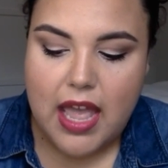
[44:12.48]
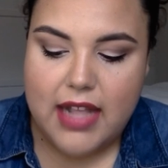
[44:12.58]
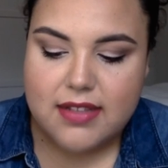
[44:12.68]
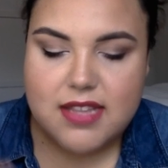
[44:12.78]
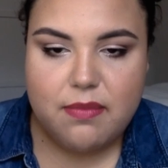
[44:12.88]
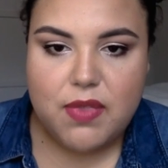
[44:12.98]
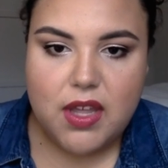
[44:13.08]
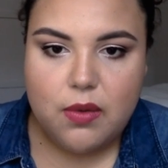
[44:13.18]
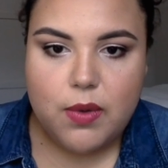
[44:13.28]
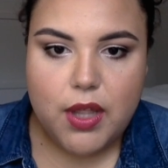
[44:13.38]
And same
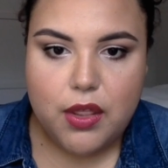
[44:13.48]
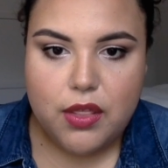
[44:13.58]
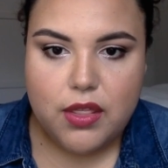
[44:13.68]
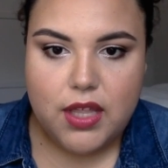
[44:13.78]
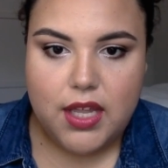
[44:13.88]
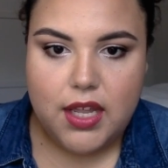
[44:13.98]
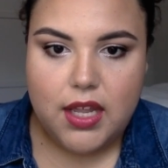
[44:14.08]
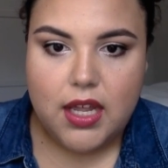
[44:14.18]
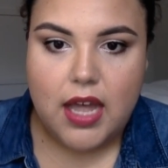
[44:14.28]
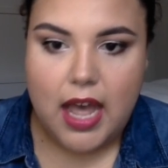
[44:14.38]
thing with
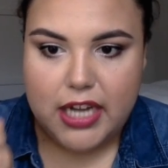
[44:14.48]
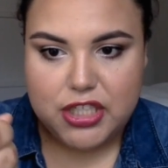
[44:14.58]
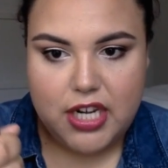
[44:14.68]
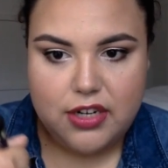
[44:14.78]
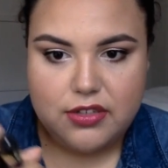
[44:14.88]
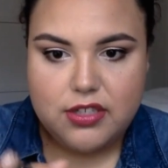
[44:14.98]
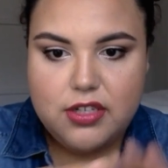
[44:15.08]
the eyeshadows.